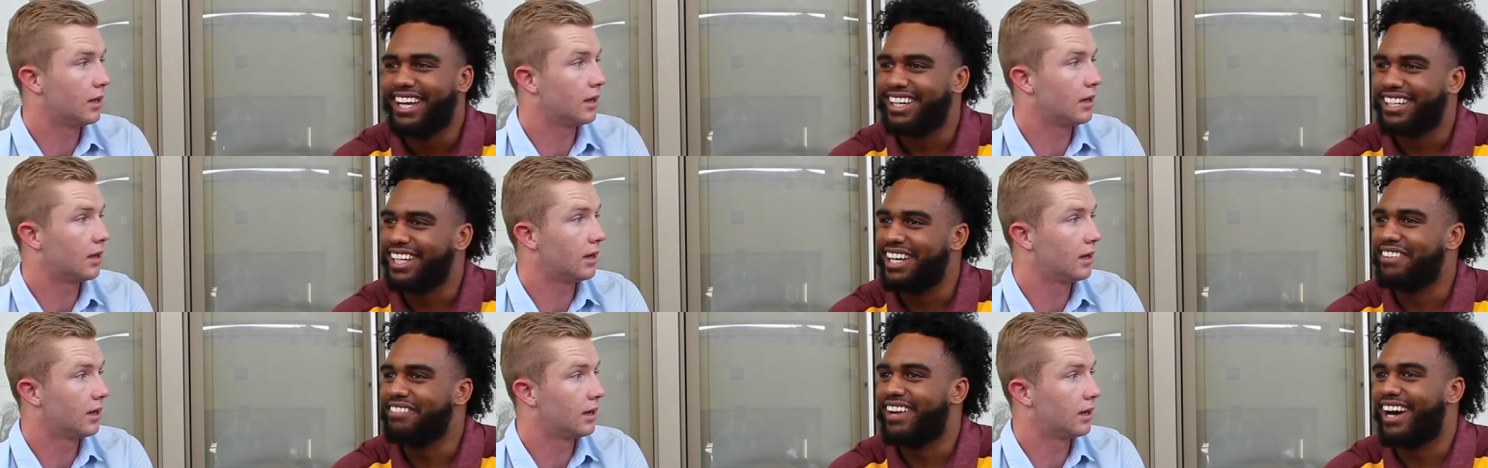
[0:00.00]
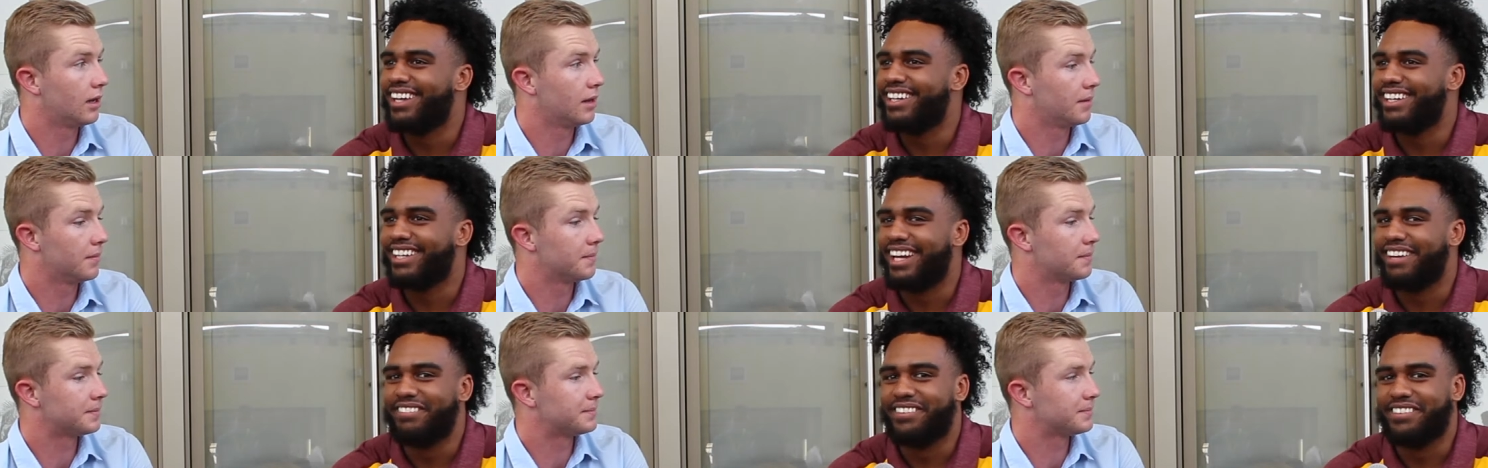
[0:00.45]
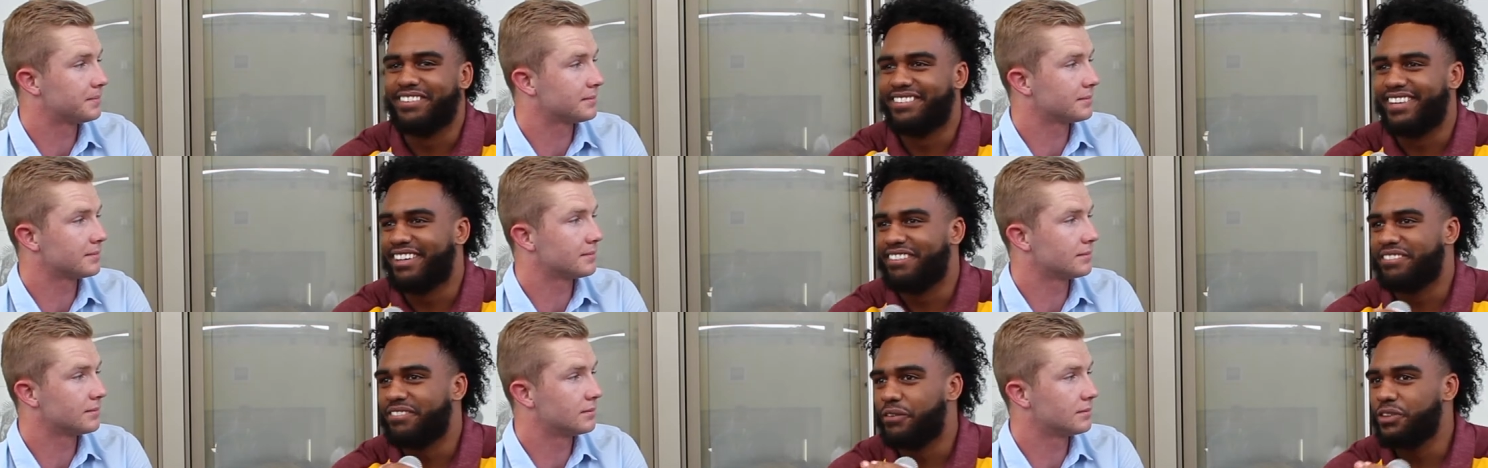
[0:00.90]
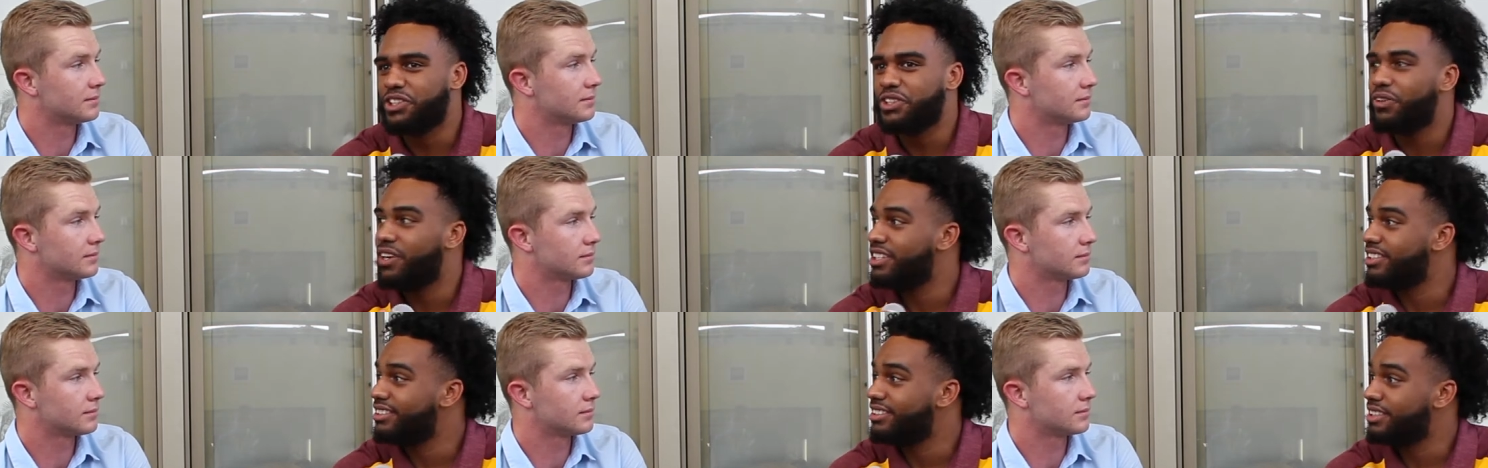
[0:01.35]
Speaker 1: yeah, man, I love that movie, man. We used to
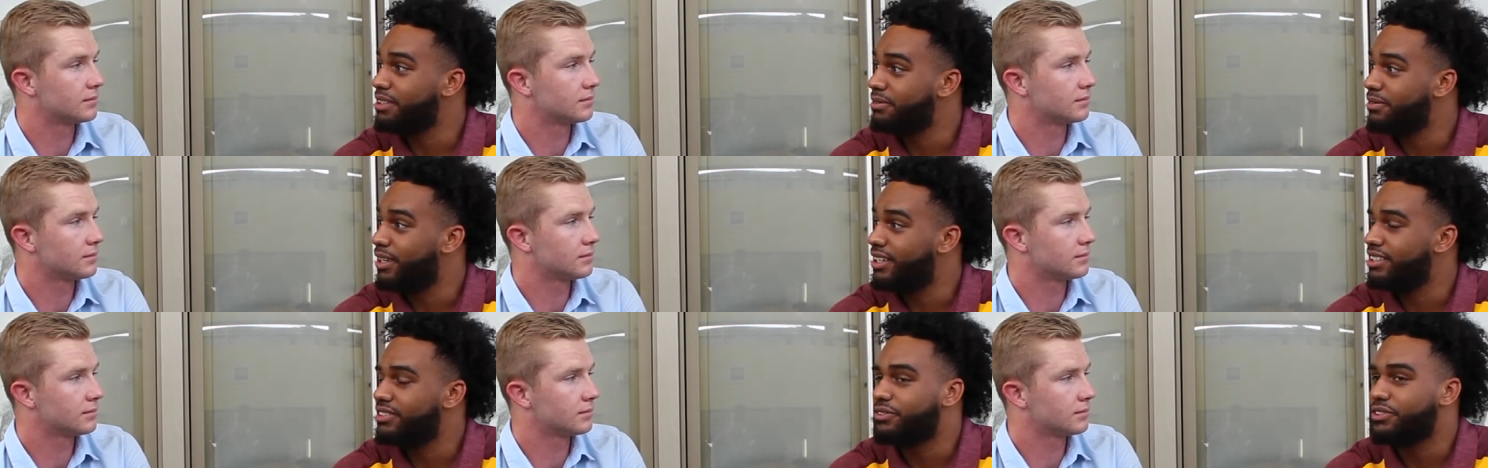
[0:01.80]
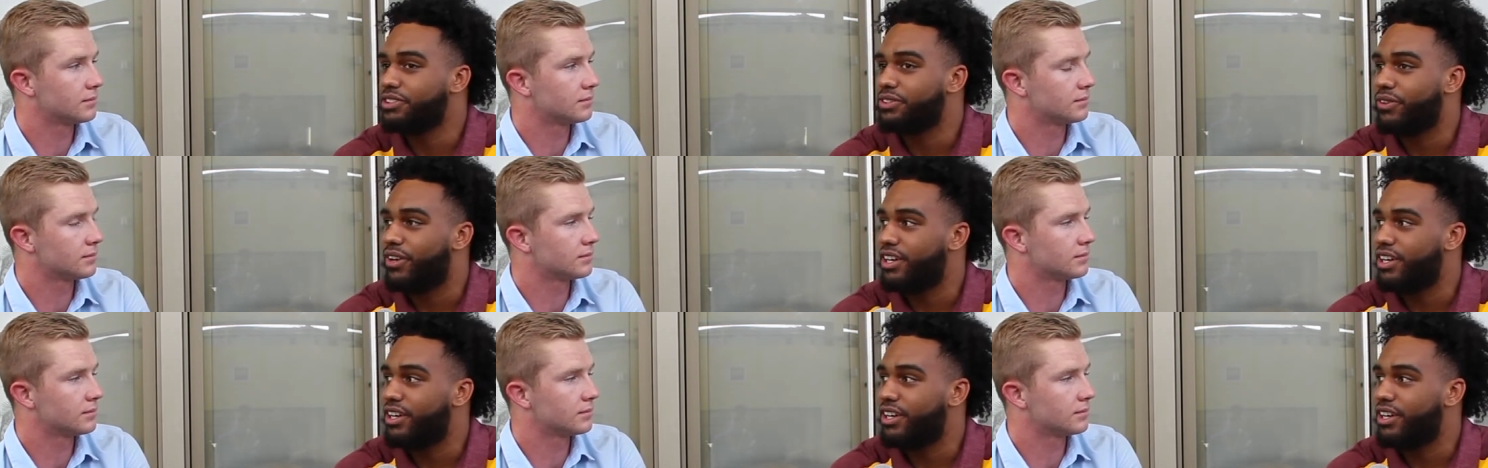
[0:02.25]
watch. To be honest, we used to